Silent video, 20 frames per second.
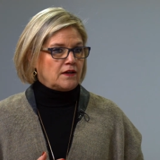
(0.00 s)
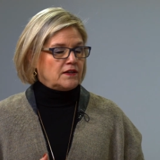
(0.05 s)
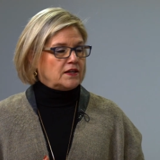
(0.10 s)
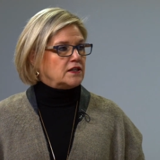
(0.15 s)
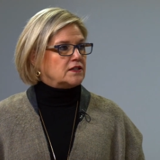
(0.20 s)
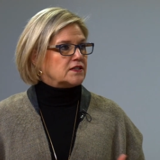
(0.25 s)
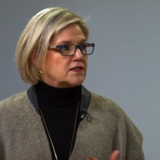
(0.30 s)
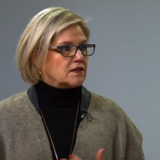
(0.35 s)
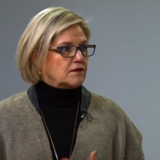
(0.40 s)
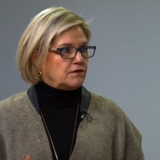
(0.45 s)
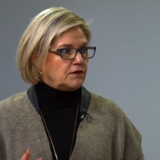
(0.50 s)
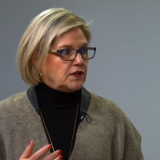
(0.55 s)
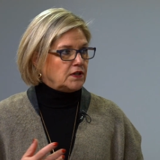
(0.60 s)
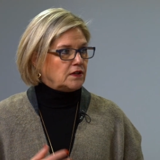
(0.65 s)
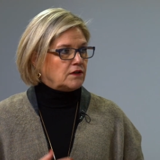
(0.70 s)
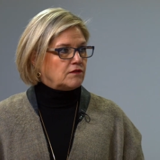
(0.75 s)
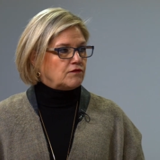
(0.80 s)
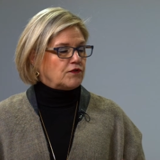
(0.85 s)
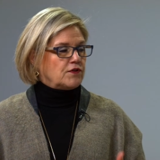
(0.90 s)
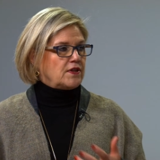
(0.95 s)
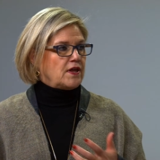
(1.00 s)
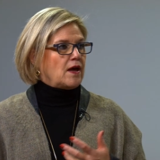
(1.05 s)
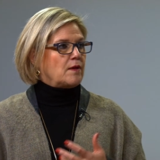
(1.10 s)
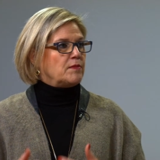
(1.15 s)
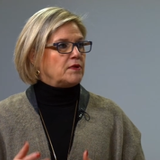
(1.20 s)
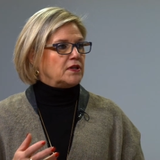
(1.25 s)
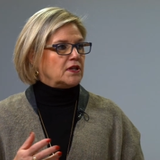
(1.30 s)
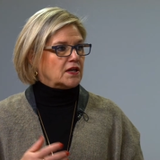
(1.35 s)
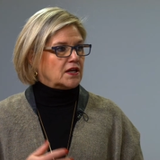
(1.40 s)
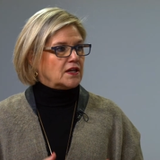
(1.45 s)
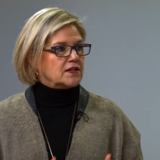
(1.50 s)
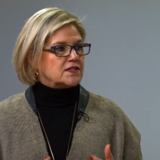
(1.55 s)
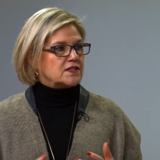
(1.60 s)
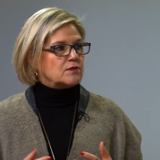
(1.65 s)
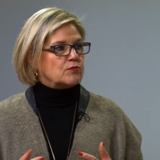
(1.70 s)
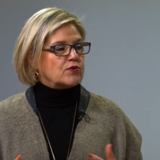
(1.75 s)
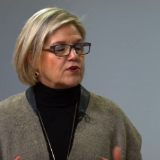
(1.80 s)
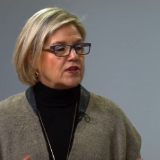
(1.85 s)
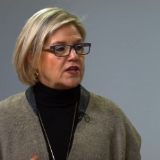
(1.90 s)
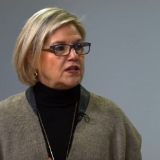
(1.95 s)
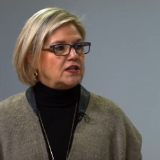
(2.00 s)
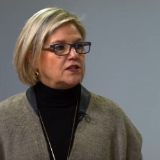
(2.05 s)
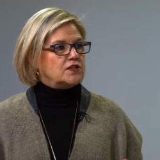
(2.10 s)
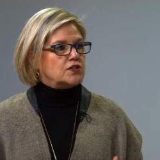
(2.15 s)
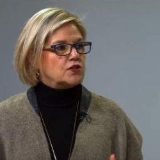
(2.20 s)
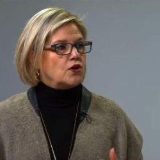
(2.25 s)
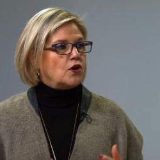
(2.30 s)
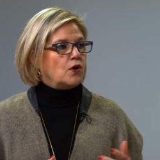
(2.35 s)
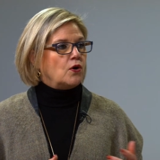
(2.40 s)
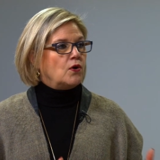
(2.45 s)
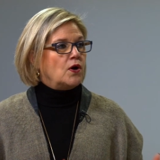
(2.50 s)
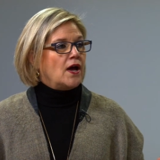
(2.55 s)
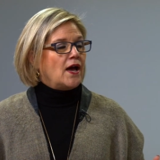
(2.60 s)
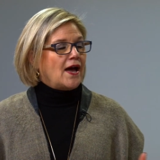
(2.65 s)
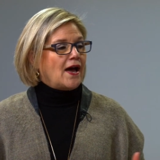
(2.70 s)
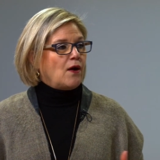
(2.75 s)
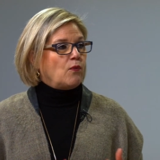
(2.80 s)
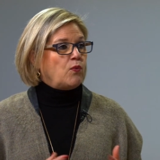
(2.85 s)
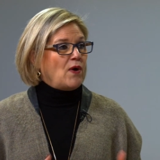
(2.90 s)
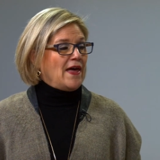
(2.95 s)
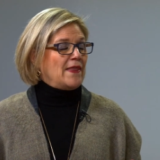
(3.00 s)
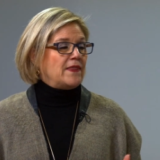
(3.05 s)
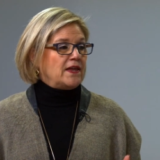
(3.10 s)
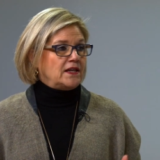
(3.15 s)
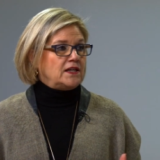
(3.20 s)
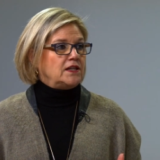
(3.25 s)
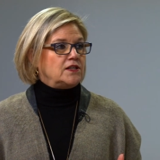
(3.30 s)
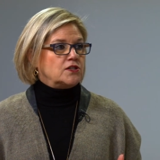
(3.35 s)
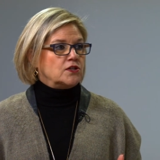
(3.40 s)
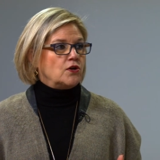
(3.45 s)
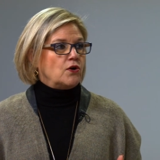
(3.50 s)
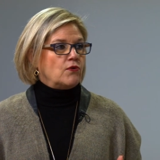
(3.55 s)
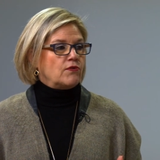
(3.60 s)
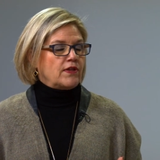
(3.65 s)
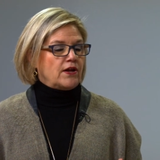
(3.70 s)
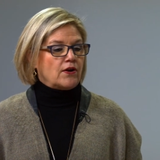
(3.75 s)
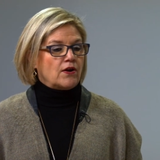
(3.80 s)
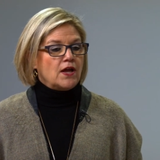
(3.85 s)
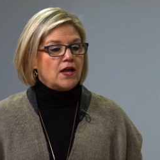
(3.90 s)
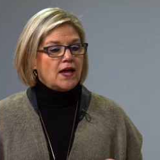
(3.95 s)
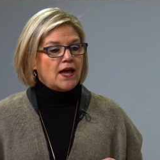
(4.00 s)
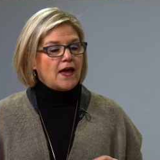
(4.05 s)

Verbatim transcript: that's convenient for them and that gets them where they need to go uh, when they need to go there.